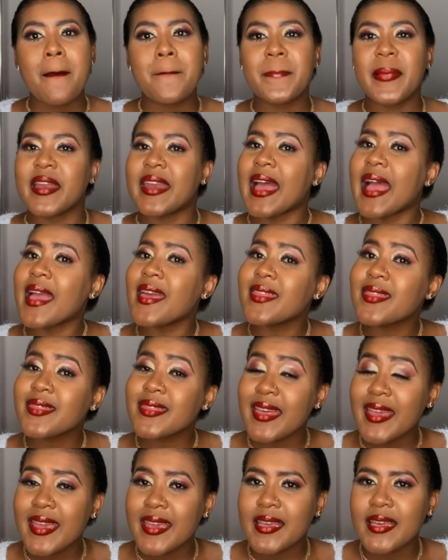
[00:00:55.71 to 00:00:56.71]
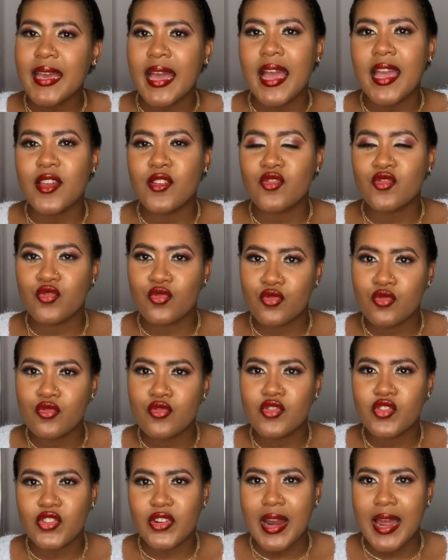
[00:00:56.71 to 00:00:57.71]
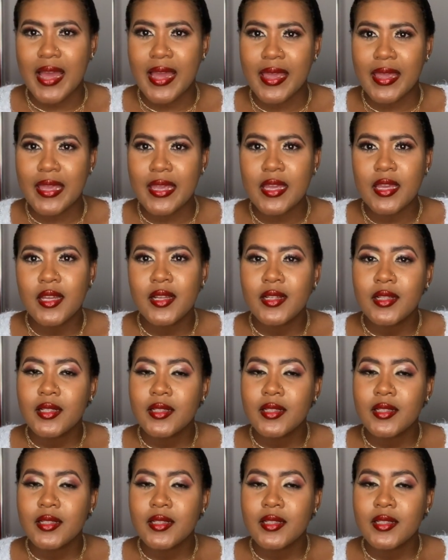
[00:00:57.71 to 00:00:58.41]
But I think I do try